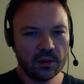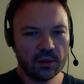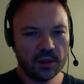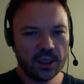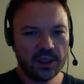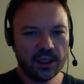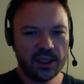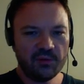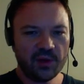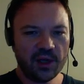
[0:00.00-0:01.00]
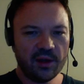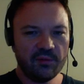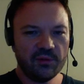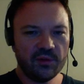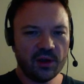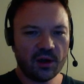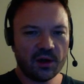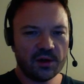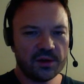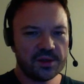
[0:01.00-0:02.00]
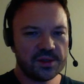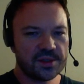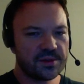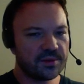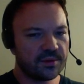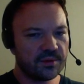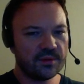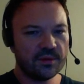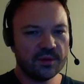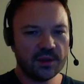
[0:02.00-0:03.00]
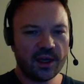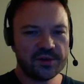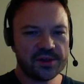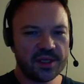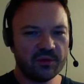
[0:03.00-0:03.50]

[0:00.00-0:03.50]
Okay, knight e5 guards the f7 point.